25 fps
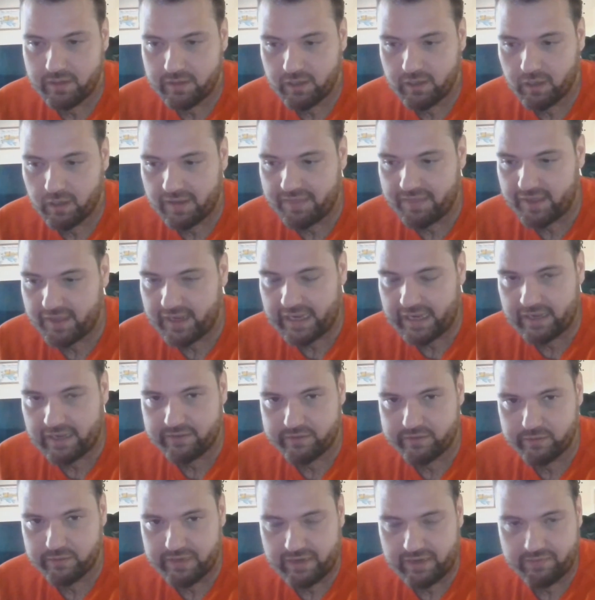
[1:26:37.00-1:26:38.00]
you know, I think
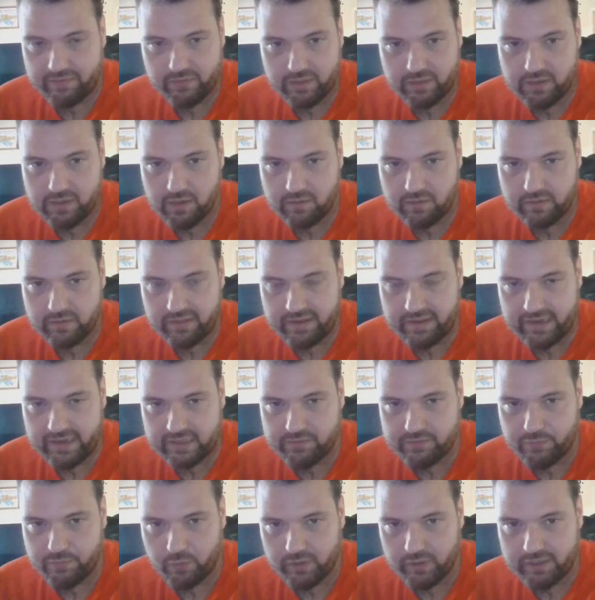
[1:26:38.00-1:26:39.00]
Andrew definitely over the
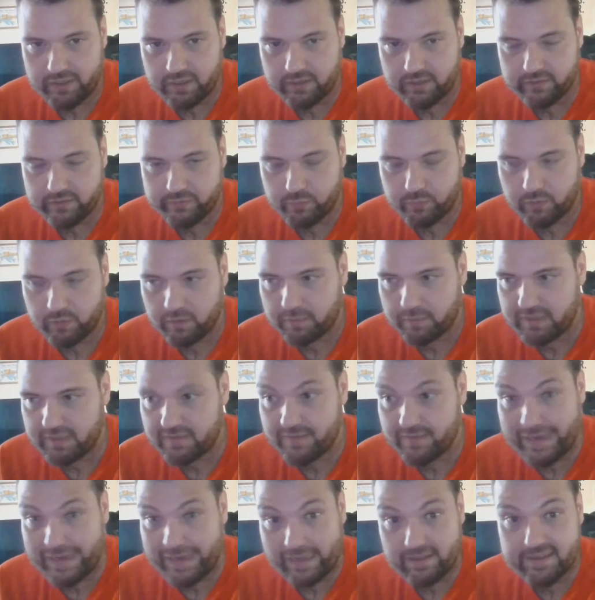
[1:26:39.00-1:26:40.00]
next 4 years will
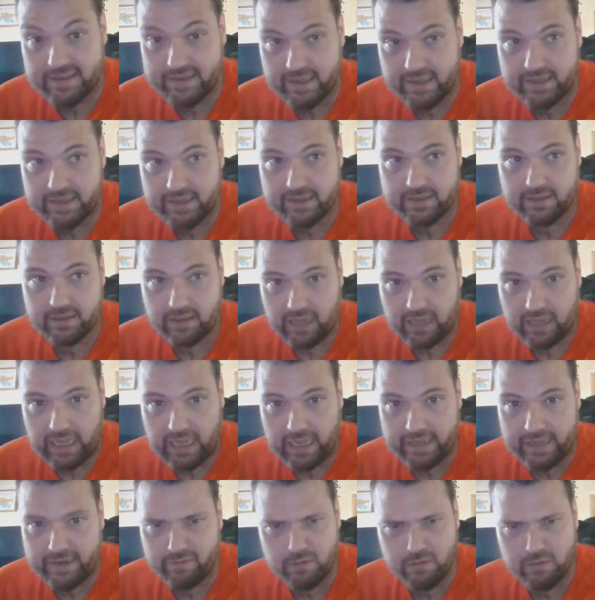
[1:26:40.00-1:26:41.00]
be validated a
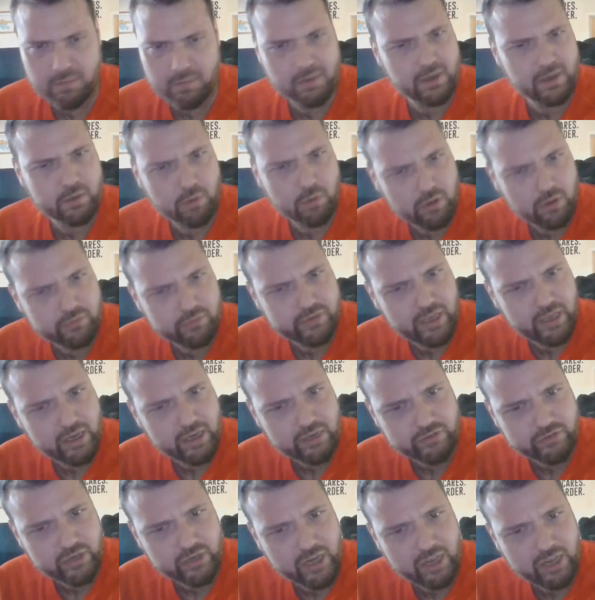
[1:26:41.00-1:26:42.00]
lot. And everybody like, what was
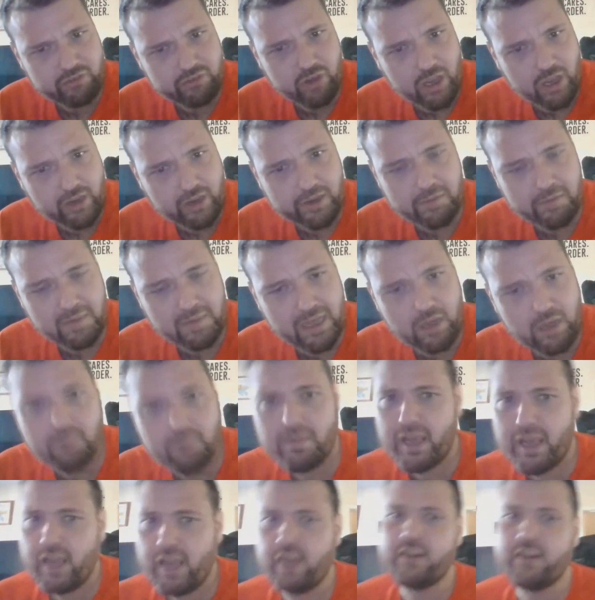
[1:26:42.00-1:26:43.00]
that Asian guy talking
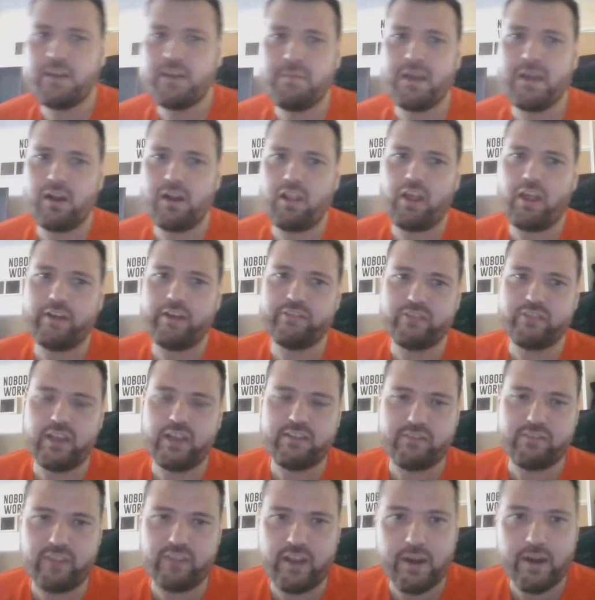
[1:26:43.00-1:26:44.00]
about? Man, he made a lot of
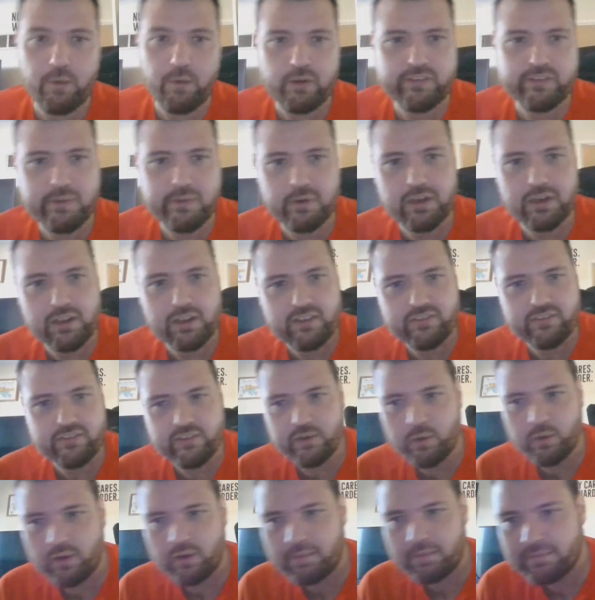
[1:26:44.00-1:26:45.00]
sense then. I wish I would have
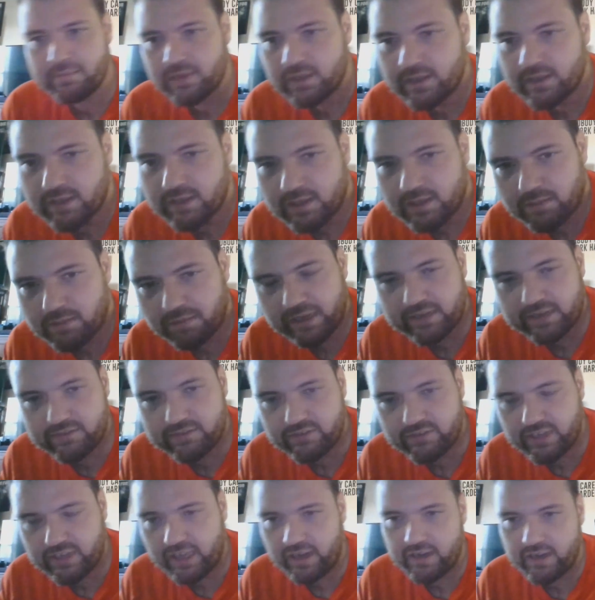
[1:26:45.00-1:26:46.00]
listened to him. But
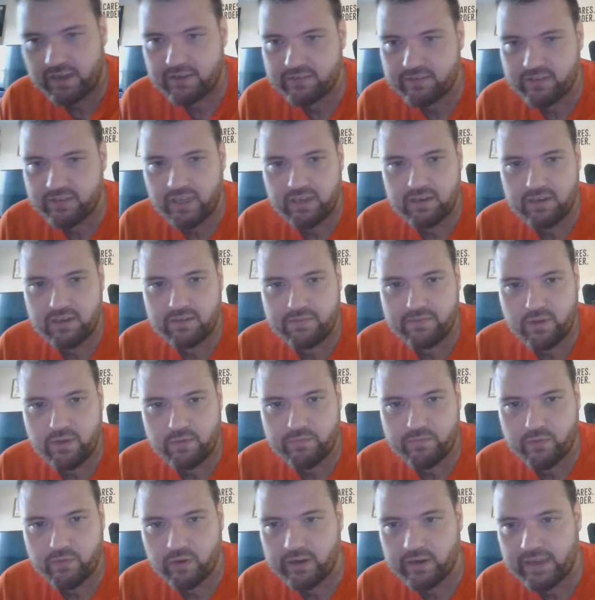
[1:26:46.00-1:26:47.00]
instead, I decided to
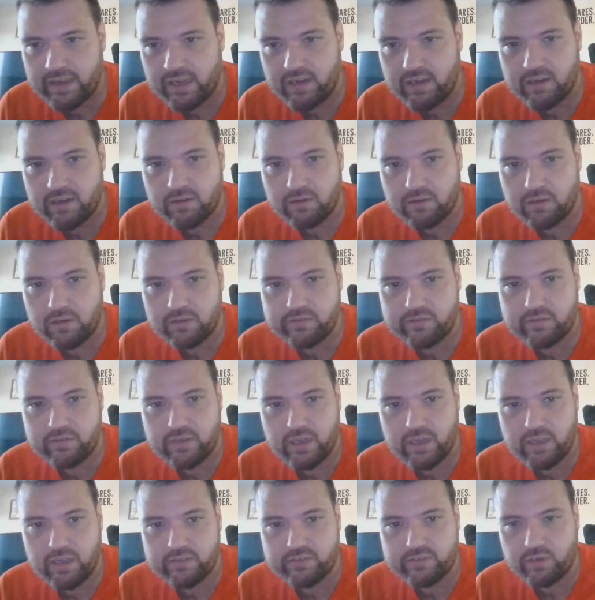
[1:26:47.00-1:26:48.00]
vote for an
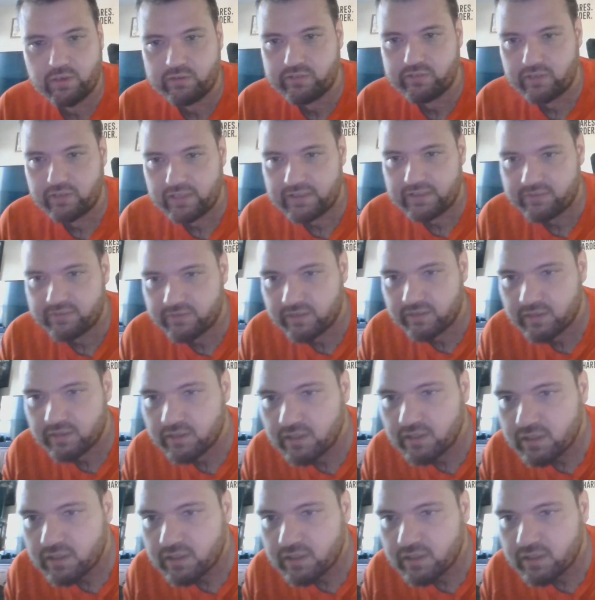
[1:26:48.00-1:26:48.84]
80-year-old socialist.